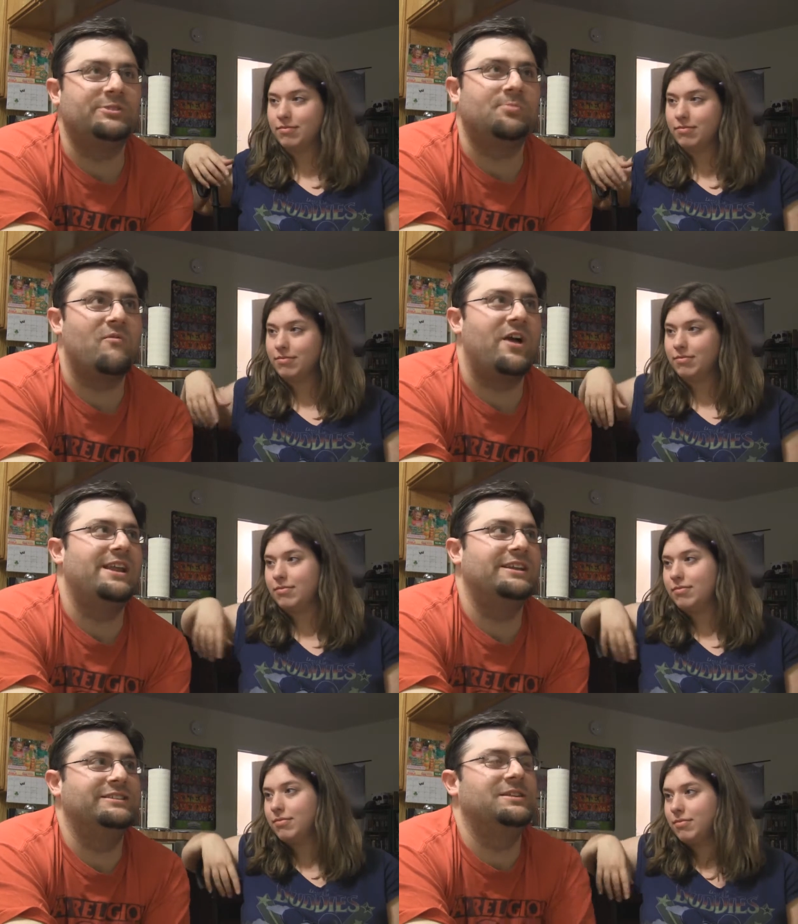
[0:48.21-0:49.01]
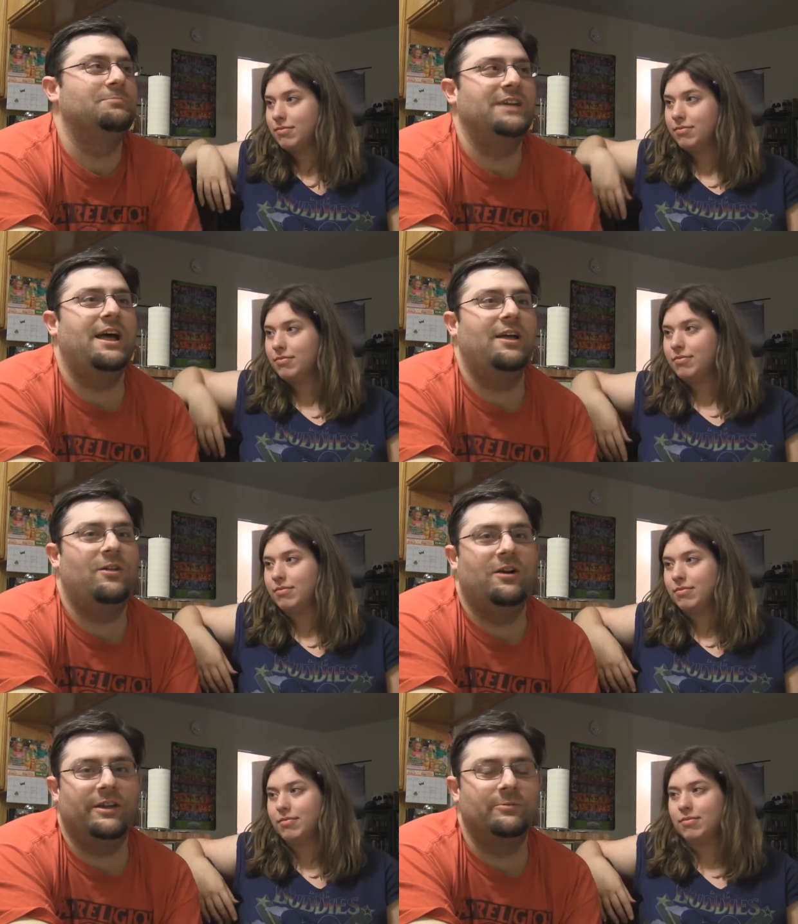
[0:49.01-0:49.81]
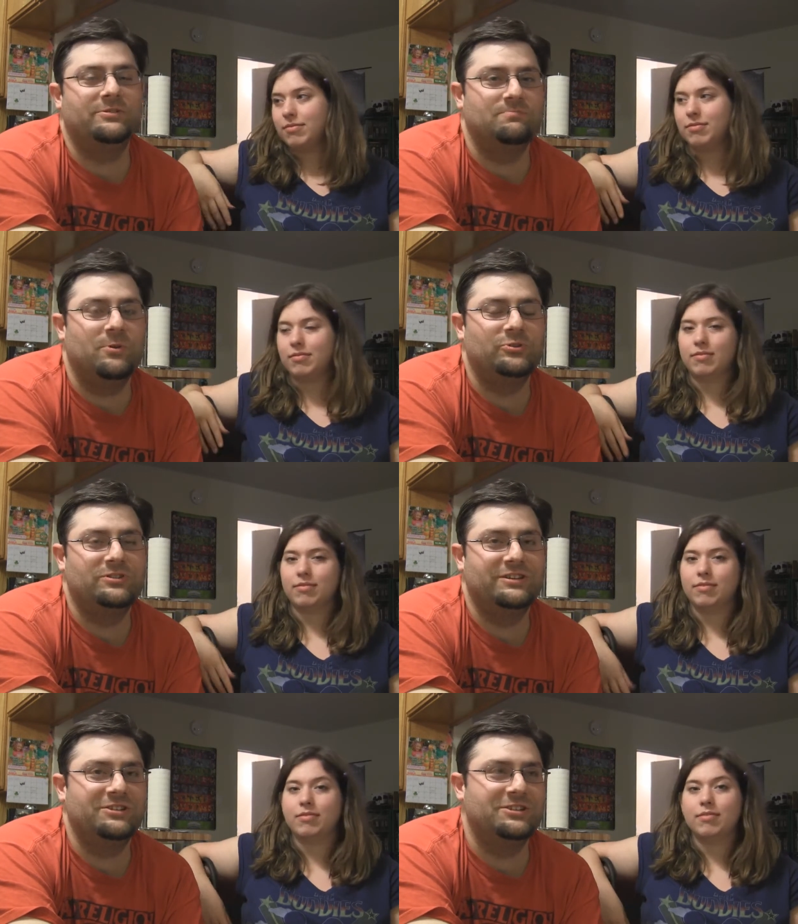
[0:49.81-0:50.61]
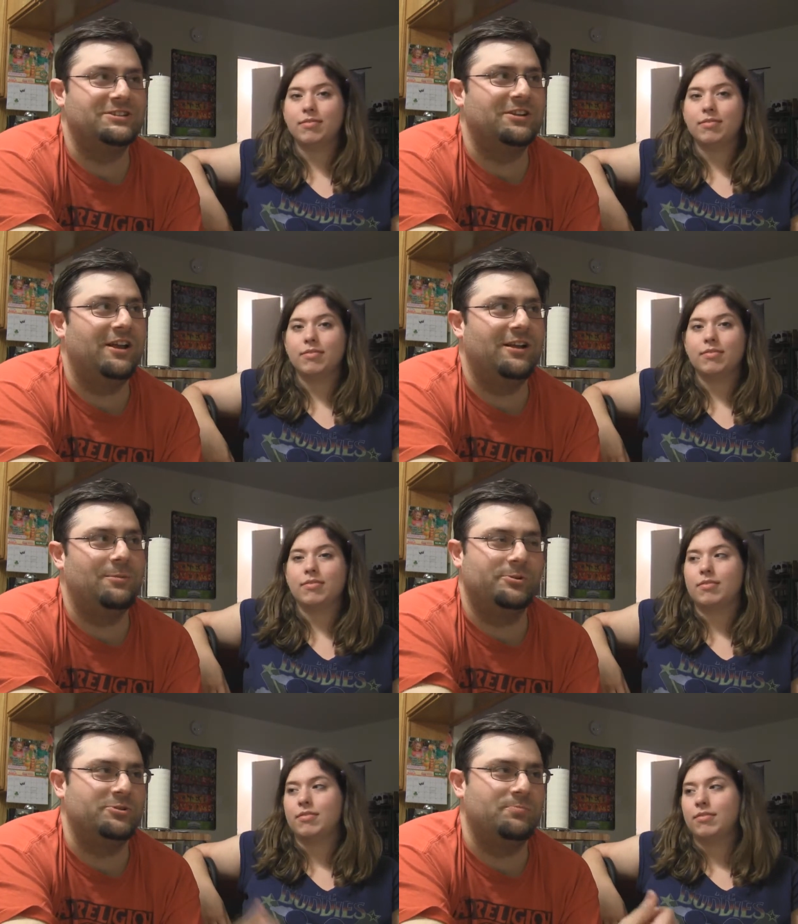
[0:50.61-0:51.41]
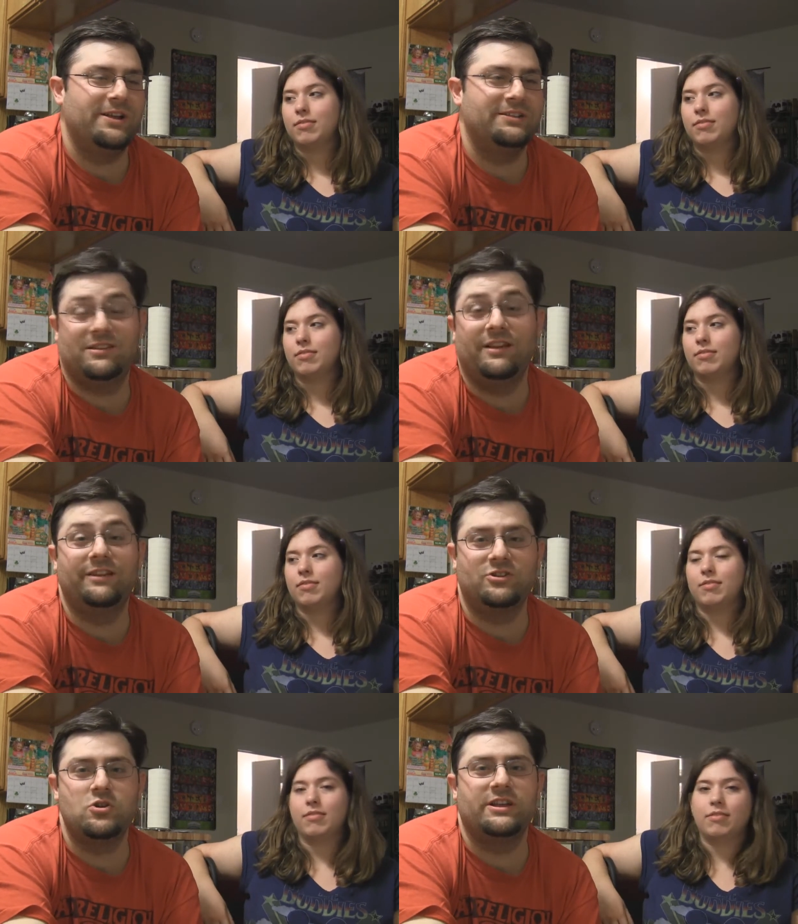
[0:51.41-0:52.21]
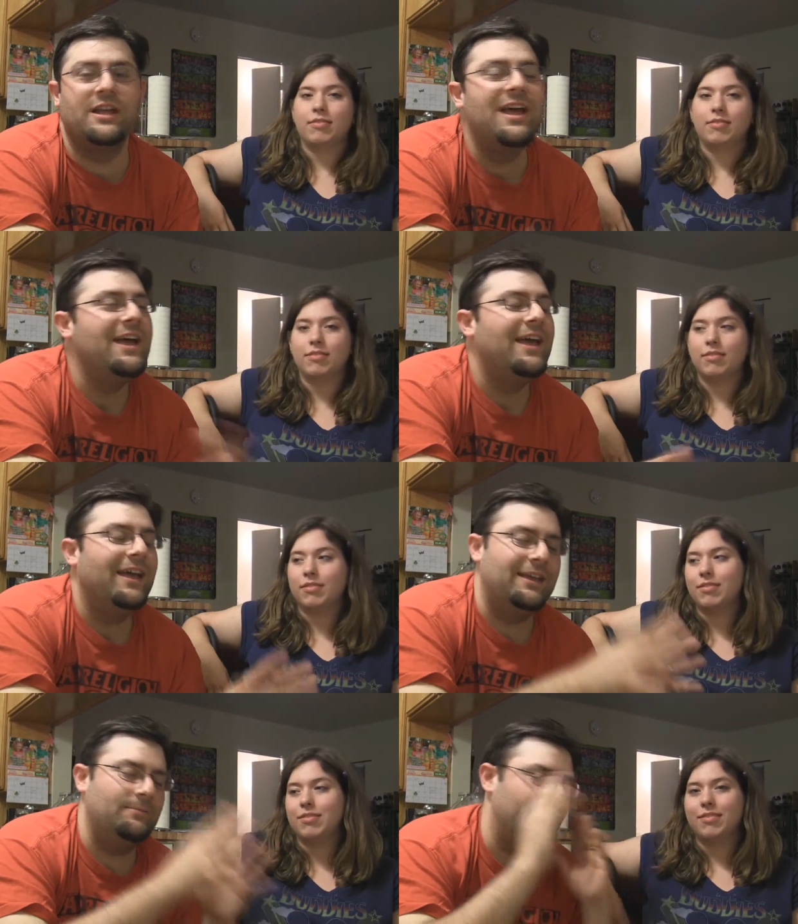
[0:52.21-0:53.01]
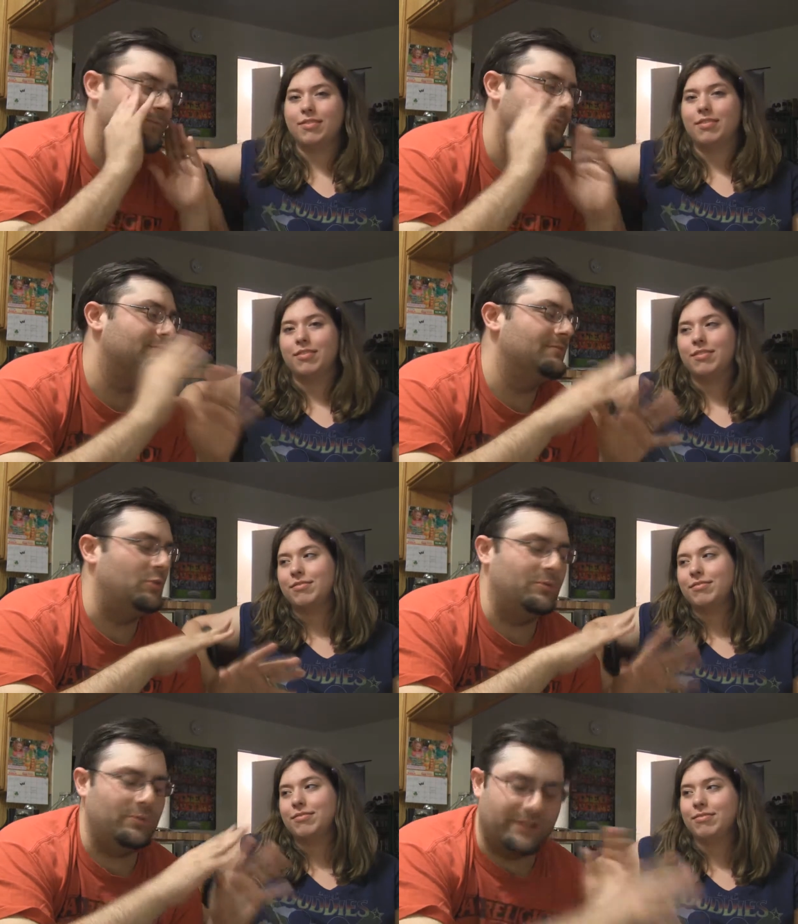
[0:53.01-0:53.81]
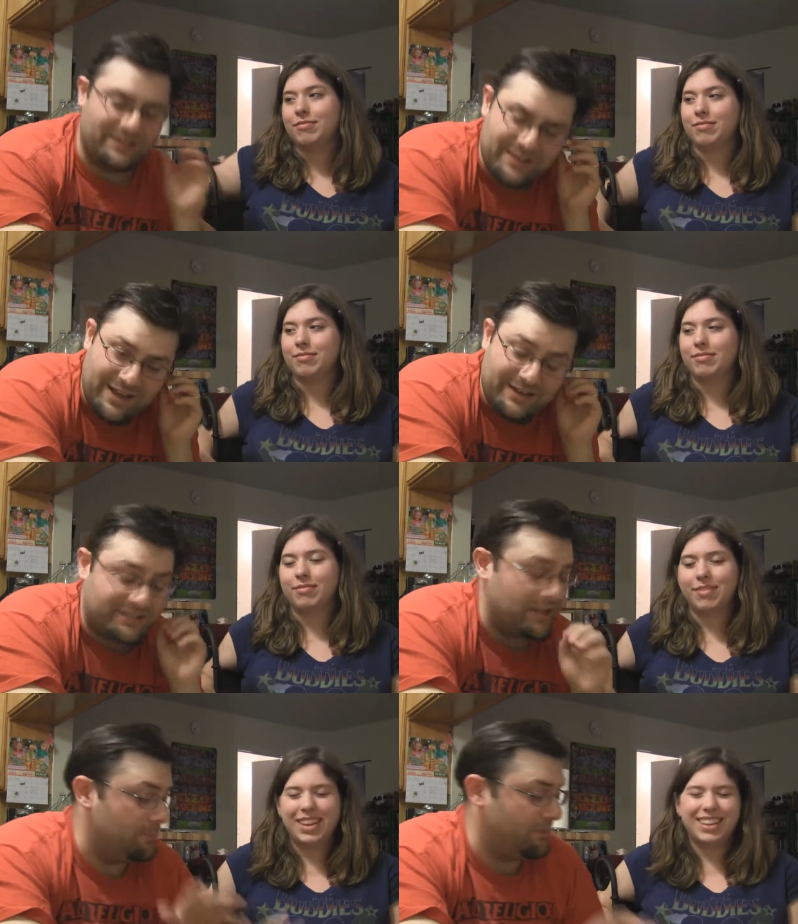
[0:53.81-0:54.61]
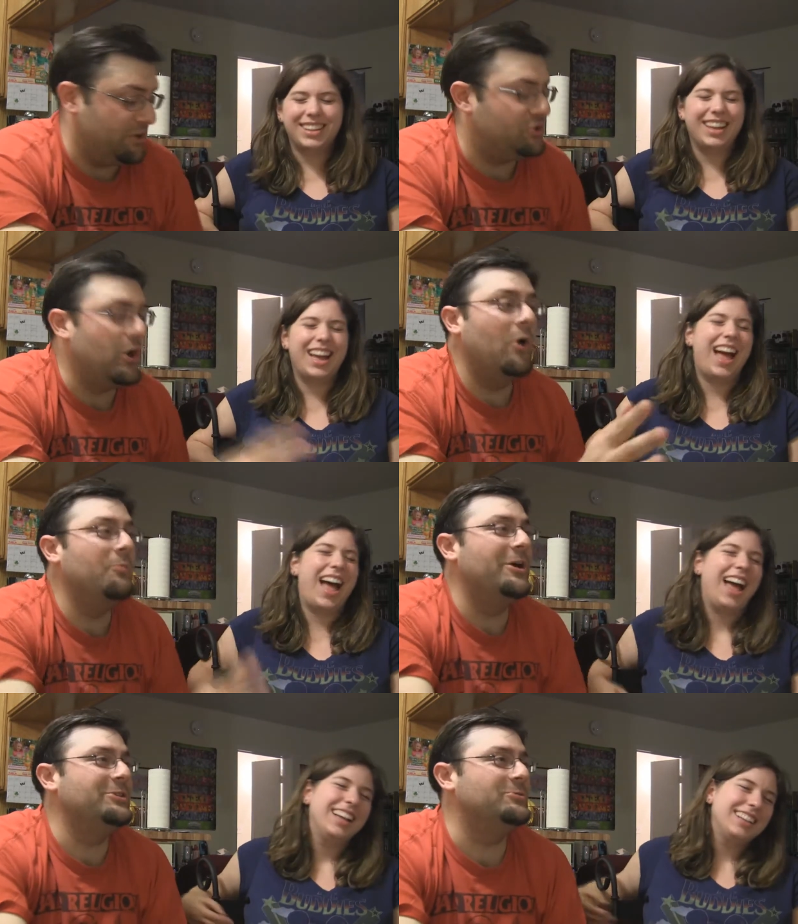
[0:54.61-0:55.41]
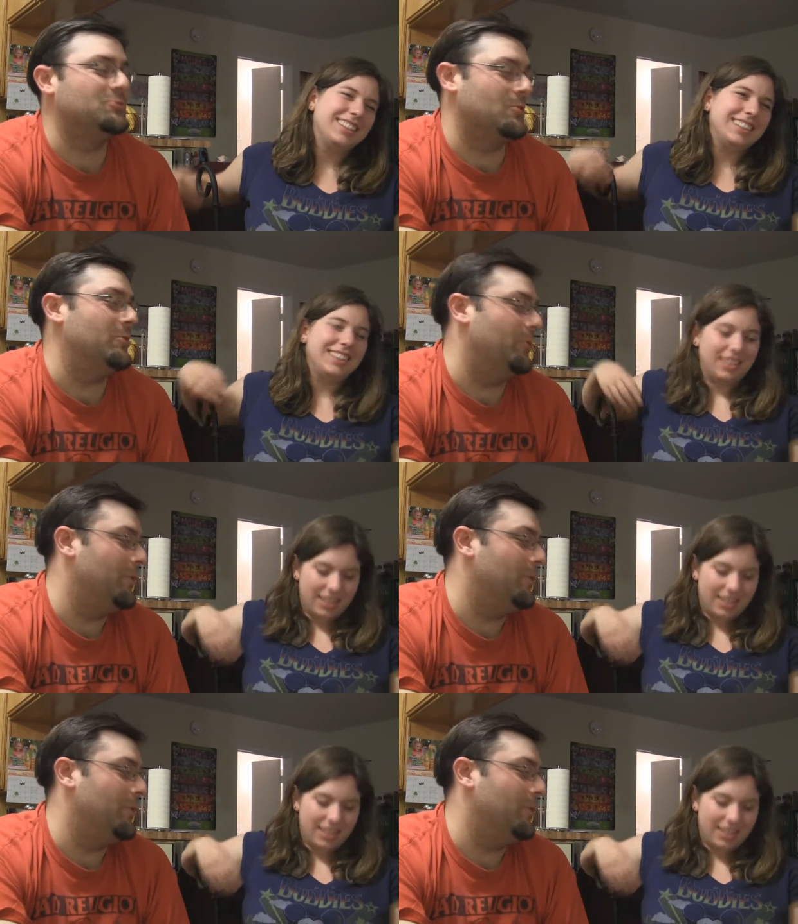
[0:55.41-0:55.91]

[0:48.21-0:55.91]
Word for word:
Speaker 1: was providing some dialogue. It was mostly just, eh, put your pants on and turning. And well, we'll get to that in a second. But show them what you drew.